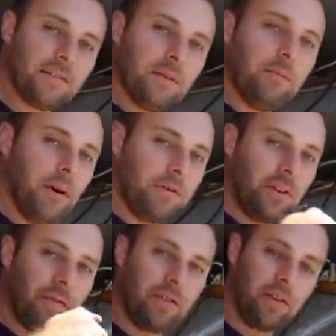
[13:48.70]
of the bolt's
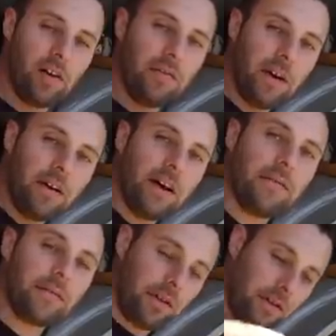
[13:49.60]
obviously got far
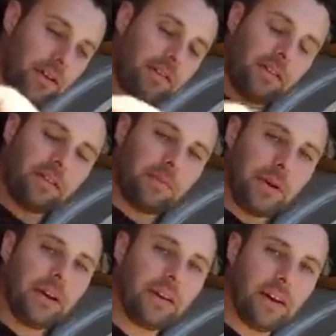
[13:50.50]
enough through that it's just
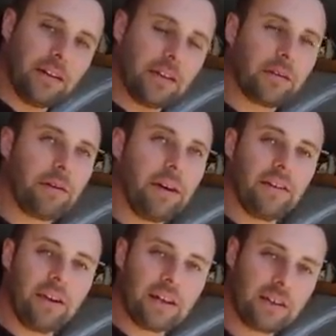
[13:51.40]
spinning now. The thread
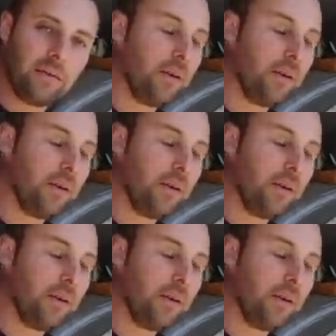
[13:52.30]
isn't actually